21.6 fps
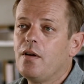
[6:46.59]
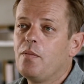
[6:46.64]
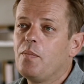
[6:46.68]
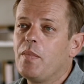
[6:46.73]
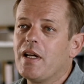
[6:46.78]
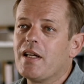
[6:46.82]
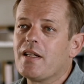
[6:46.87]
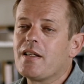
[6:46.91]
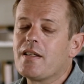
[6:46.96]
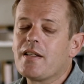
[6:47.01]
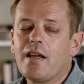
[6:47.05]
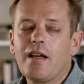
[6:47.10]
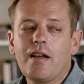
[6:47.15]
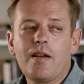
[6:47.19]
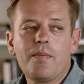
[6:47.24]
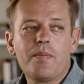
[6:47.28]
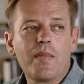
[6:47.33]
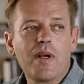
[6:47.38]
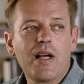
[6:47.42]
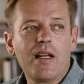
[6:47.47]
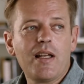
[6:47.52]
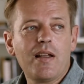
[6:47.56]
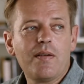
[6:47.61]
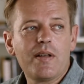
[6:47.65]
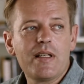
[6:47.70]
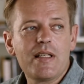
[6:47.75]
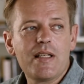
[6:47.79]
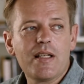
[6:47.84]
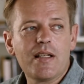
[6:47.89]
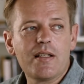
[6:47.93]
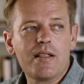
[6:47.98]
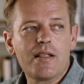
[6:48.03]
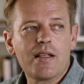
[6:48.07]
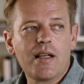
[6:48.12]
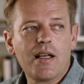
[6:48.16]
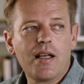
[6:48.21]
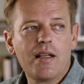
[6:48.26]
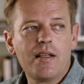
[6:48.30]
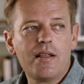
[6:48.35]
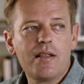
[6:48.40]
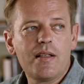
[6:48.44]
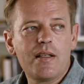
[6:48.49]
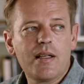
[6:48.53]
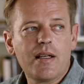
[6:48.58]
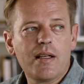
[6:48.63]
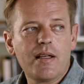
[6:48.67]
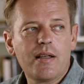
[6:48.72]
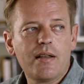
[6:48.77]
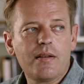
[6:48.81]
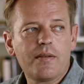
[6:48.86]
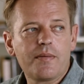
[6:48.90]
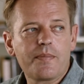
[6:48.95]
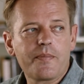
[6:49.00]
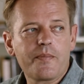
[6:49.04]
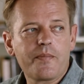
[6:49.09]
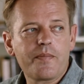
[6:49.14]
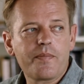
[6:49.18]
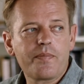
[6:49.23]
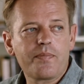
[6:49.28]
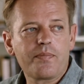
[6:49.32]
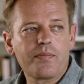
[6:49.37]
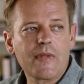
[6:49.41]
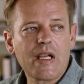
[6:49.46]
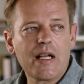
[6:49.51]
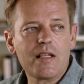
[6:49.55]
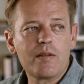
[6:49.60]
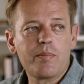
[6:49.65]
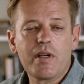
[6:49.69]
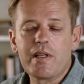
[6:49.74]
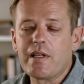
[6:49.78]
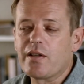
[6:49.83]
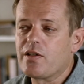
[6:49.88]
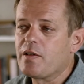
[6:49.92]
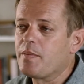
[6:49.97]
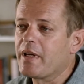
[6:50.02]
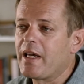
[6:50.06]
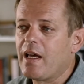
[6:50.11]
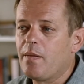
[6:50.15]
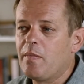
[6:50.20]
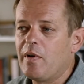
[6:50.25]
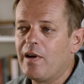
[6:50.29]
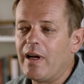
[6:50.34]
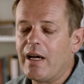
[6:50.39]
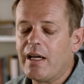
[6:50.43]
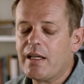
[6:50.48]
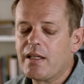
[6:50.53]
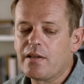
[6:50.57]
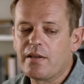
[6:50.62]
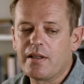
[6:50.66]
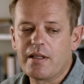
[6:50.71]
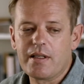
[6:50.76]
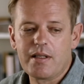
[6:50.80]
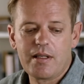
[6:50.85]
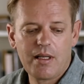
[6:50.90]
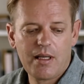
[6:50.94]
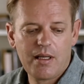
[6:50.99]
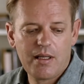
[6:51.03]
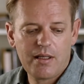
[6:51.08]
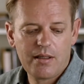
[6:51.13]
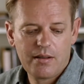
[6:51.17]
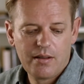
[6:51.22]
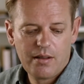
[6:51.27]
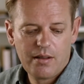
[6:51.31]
but I never did, and I suppose I just became a writer instead.